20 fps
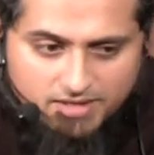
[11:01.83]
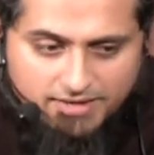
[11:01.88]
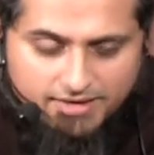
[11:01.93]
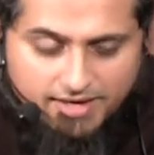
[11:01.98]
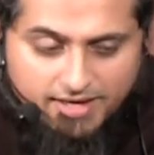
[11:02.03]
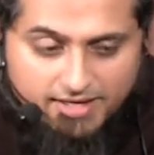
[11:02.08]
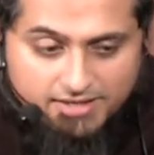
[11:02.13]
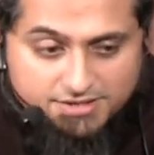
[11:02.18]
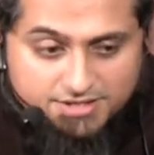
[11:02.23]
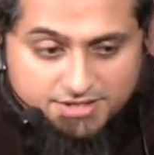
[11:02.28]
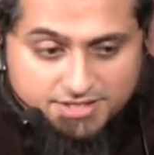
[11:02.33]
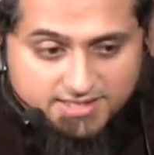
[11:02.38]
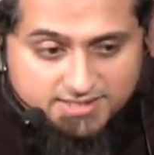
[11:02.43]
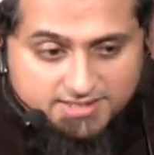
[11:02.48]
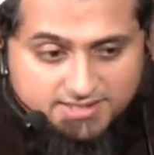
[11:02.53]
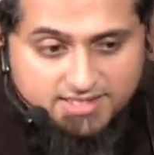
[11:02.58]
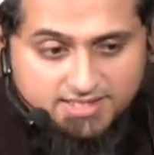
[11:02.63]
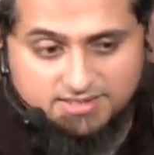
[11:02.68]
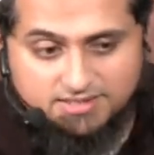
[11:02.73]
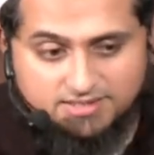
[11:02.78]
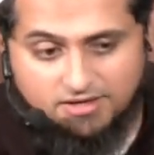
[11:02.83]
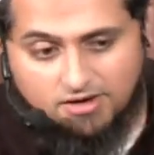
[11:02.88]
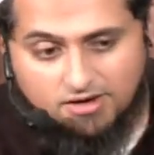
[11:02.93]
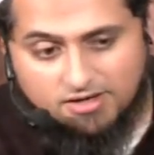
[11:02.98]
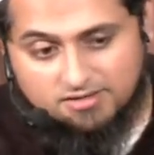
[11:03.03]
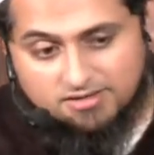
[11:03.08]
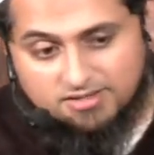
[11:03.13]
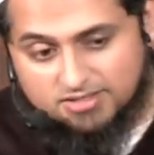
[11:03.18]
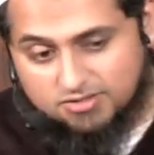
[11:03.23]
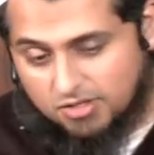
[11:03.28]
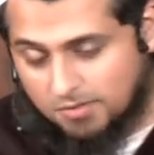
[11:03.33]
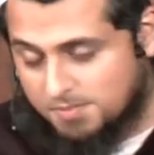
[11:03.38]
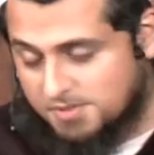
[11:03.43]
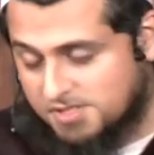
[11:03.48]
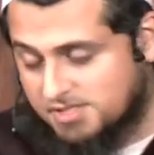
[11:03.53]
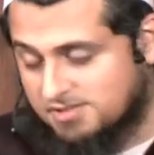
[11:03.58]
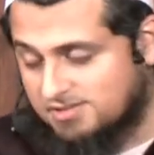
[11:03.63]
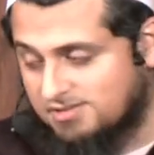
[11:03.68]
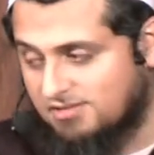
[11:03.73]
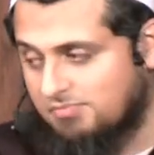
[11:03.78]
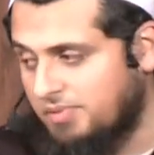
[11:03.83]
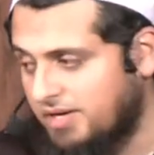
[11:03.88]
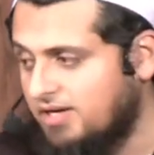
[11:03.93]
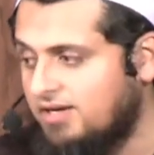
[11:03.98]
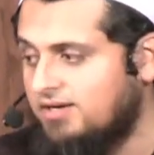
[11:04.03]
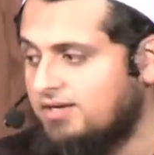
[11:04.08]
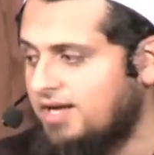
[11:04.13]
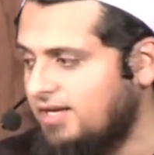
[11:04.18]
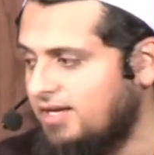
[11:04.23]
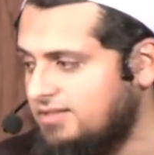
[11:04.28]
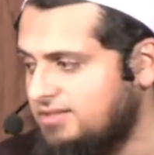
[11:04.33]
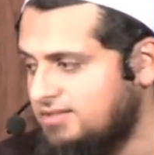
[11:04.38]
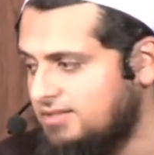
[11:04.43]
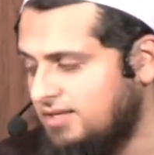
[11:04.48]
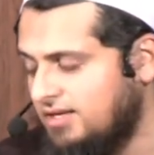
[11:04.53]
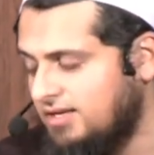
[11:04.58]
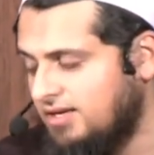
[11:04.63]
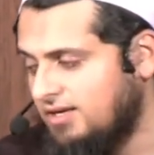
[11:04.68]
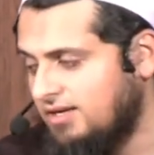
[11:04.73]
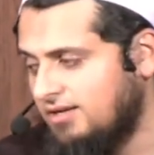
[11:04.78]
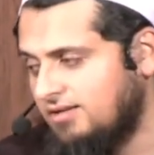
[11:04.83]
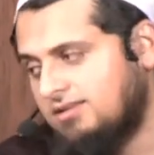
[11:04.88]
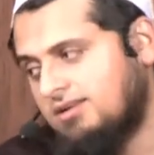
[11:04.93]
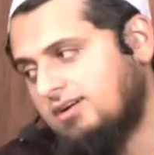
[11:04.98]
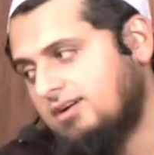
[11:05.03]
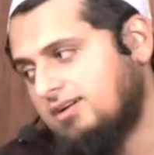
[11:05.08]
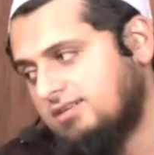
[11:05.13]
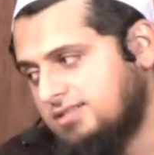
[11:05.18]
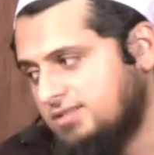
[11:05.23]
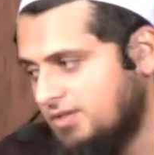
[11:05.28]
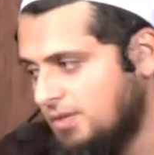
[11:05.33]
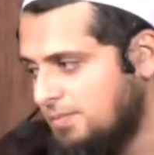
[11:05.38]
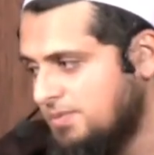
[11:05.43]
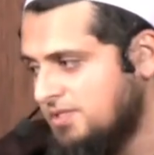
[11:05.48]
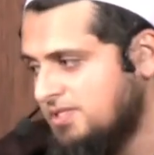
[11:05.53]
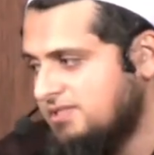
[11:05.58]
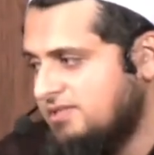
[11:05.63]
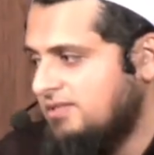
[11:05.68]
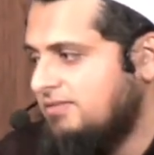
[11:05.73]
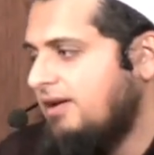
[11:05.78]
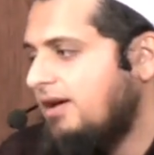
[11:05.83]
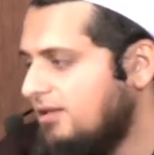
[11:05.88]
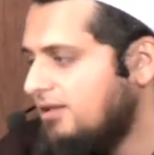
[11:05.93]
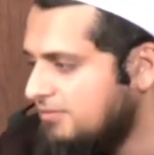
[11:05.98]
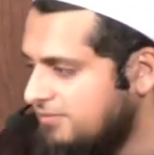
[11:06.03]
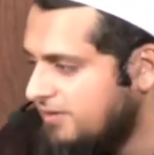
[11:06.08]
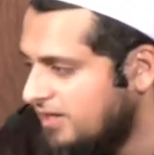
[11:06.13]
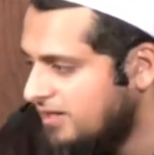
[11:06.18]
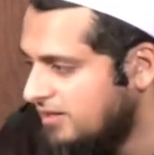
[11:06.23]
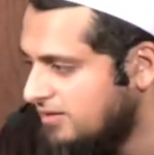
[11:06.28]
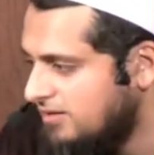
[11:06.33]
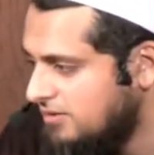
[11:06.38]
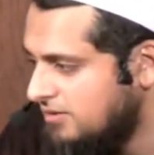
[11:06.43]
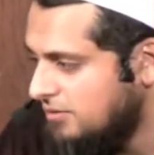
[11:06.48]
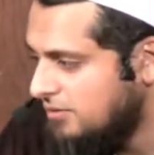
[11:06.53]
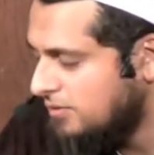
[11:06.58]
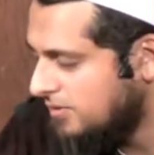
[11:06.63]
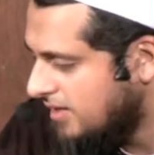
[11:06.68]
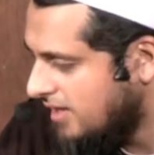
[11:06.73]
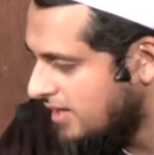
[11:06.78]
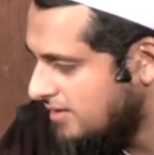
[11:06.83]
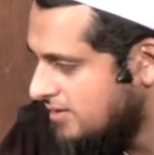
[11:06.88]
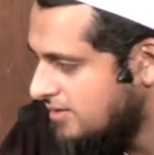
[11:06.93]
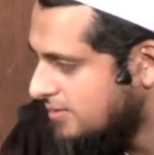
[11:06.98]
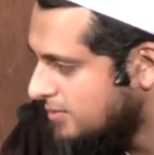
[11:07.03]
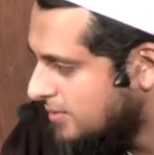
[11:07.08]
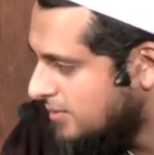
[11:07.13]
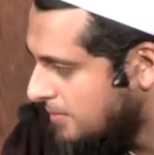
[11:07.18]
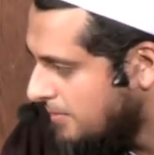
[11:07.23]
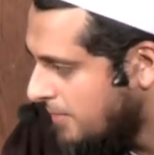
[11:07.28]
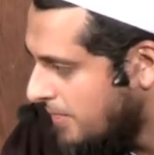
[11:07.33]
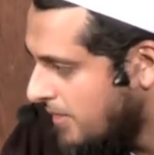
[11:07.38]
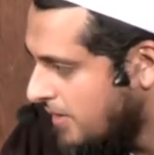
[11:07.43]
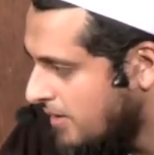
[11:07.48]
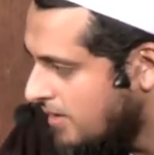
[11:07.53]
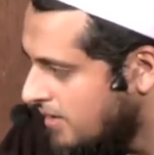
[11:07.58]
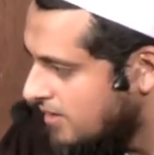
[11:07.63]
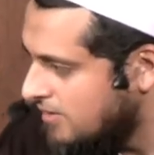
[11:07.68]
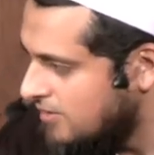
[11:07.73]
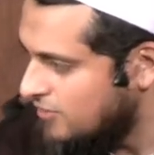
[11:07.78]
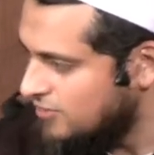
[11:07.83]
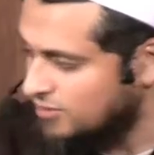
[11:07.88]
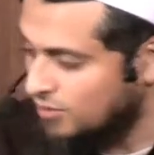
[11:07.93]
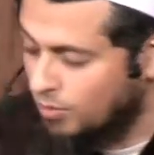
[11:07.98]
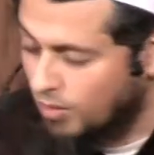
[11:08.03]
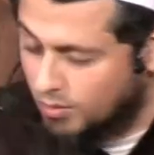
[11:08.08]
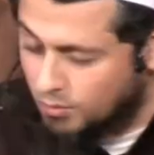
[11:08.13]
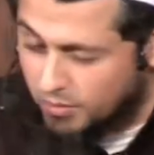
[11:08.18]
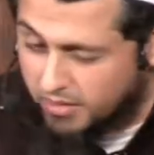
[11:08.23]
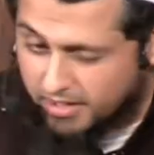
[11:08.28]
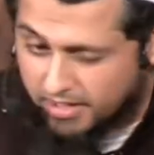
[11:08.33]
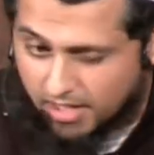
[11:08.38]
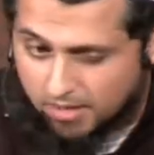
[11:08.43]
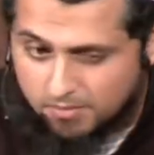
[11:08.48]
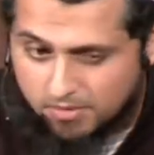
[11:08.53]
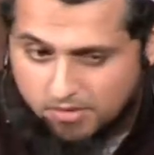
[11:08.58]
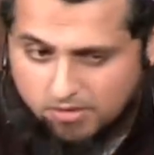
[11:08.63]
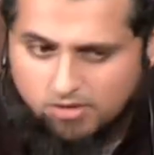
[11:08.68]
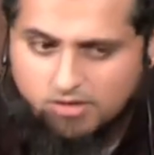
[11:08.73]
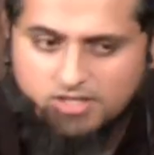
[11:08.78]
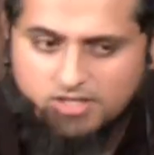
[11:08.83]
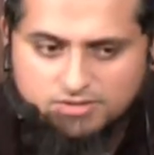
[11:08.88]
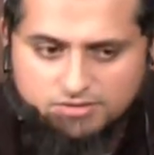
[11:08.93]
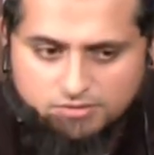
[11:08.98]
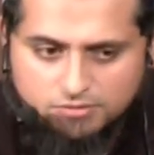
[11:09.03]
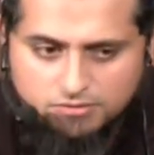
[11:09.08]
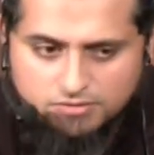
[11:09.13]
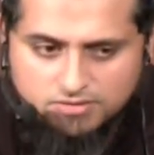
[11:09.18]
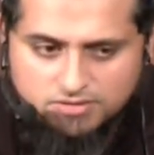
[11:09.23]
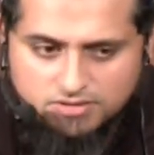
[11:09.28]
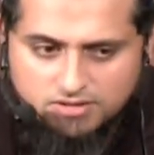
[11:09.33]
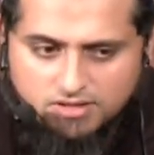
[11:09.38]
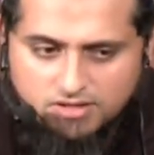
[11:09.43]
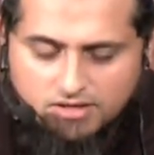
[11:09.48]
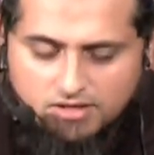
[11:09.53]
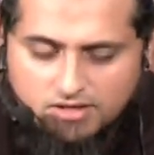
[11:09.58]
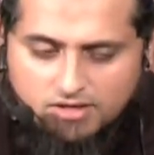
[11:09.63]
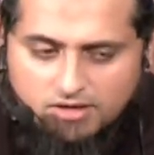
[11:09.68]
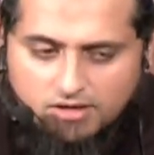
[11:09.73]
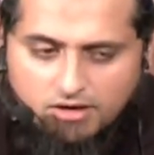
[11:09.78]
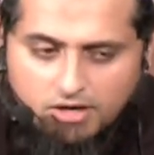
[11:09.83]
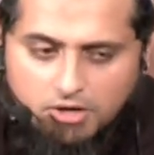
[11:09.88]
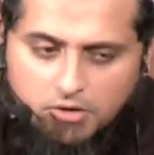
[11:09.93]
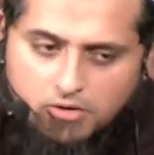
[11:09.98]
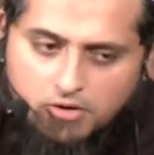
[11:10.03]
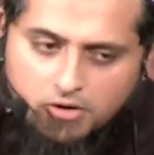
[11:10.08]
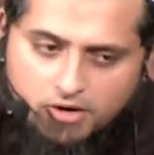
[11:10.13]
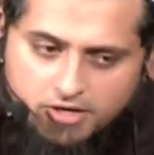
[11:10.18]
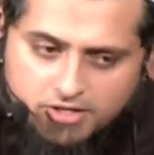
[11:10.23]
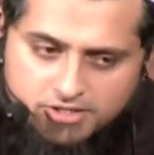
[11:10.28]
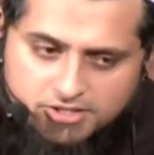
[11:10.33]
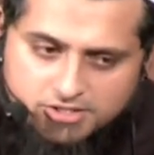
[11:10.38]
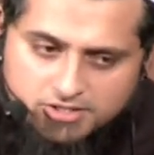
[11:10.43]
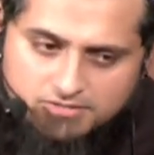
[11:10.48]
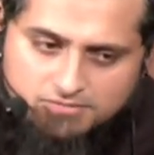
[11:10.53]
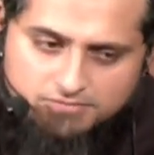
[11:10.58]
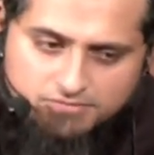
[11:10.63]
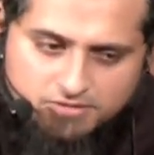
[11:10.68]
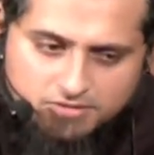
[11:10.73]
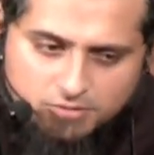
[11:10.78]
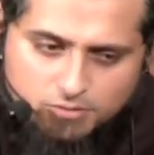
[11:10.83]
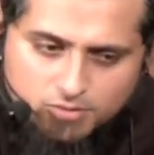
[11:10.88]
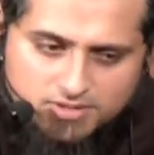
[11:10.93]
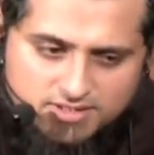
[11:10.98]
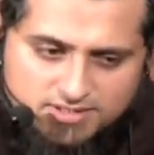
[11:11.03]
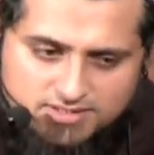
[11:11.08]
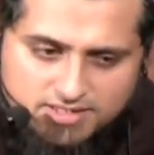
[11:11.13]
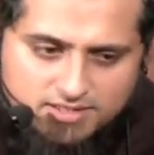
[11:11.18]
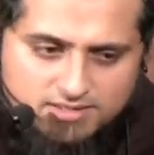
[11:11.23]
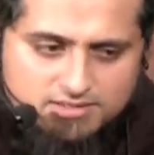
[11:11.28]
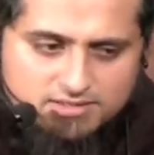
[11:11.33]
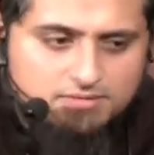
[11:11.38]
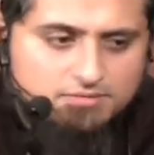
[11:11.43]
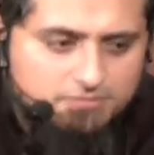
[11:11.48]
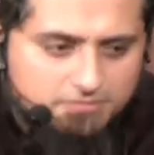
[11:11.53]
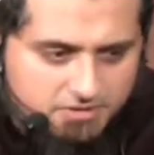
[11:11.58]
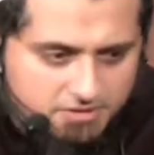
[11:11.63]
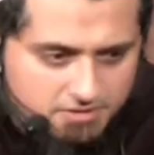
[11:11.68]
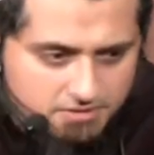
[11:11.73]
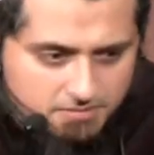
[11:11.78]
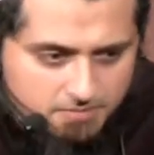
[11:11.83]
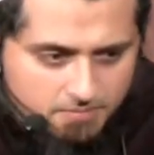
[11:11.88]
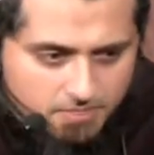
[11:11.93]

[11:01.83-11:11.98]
And just as there are descriptions of paradise, there are descriptions of hellfire in the Quran as well. So when we come across those, our hearts should fill with a sense of fear,